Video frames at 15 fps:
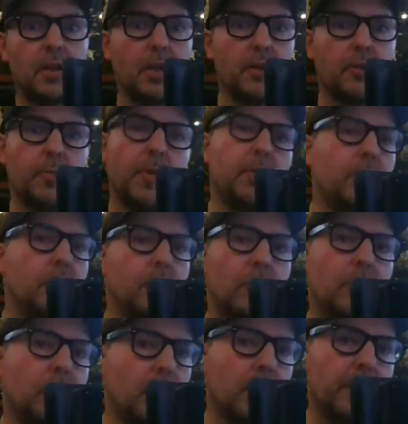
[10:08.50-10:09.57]
I suppose you could
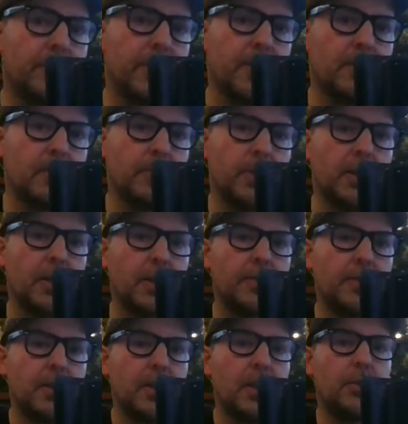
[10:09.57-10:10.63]
call it sentiment,
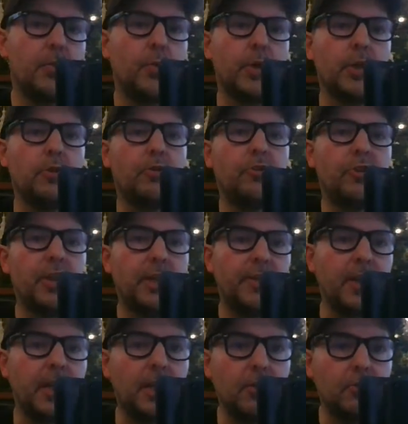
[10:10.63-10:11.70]
is when you see
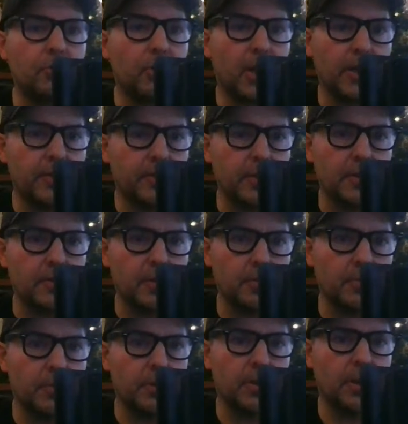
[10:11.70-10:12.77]
the interest in
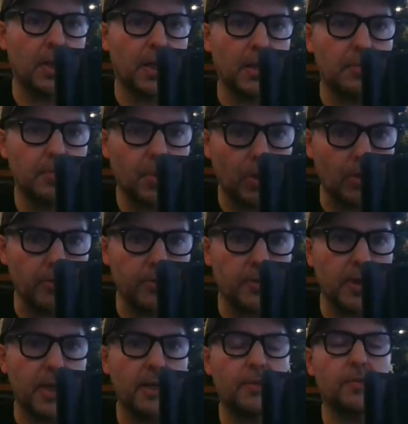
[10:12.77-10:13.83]
something like
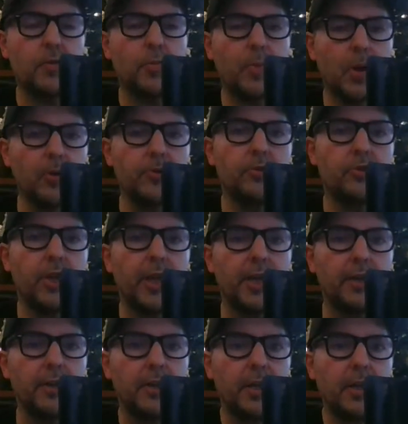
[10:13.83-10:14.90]
PulseX or Pulse
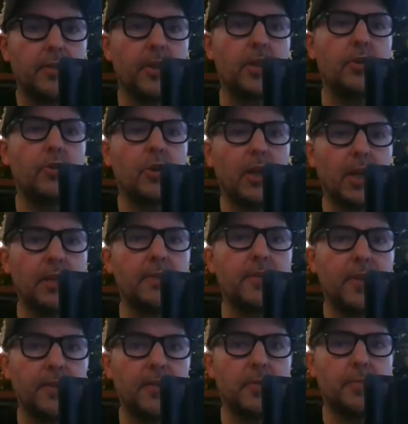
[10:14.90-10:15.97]
Chain, then you can
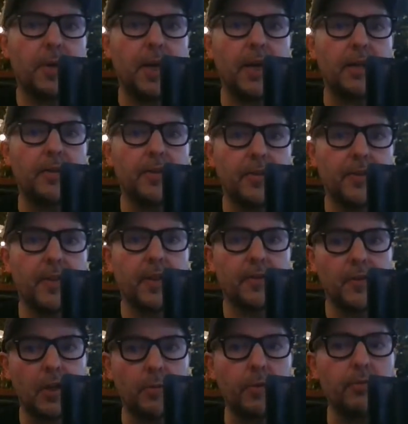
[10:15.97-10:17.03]
anticipate that that's
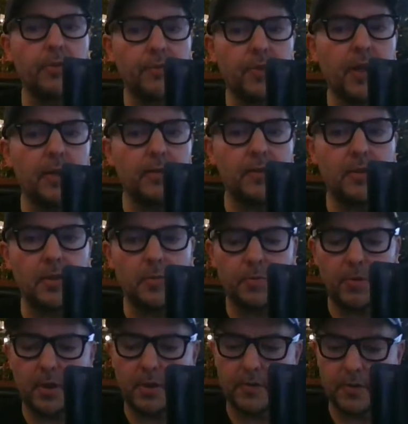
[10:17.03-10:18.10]
going to be reflected in the
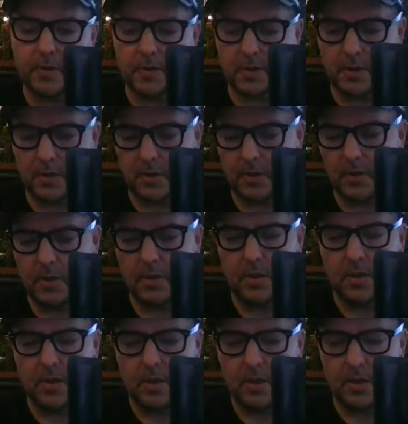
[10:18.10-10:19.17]
price, can't you?
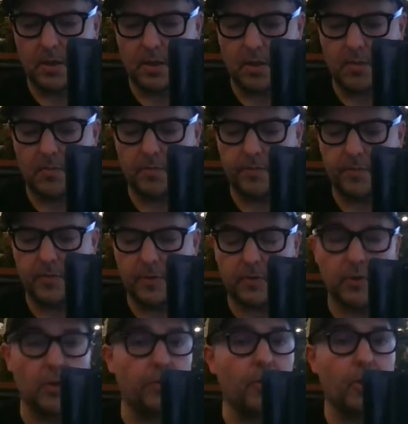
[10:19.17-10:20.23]
Um, it's
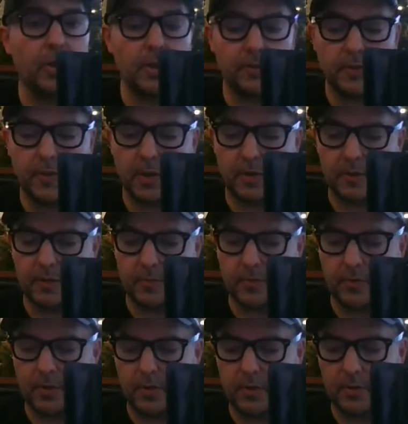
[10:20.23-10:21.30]
not rocket science, some of
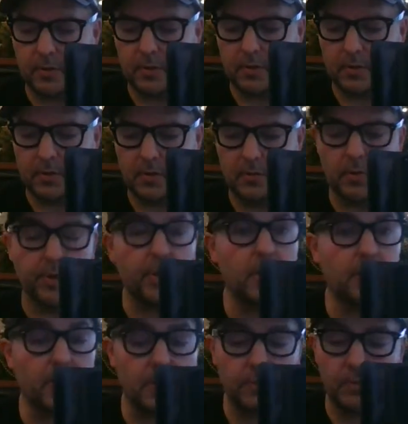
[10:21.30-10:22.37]
it. Well, none
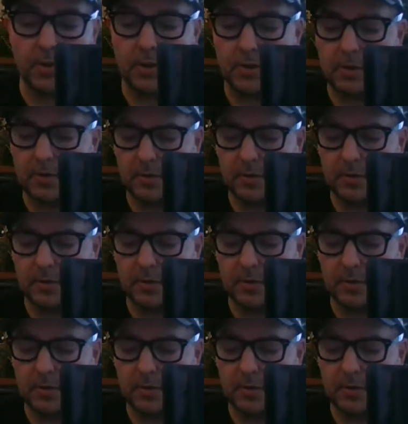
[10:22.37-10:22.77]
of it is really.